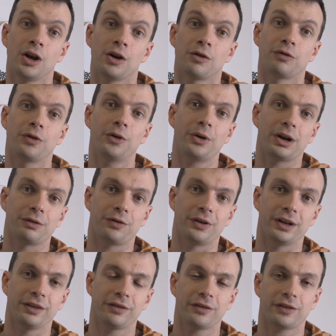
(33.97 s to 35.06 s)
For
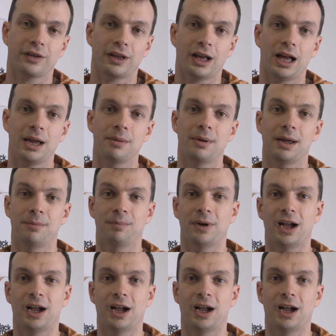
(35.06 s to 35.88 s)
reference, I am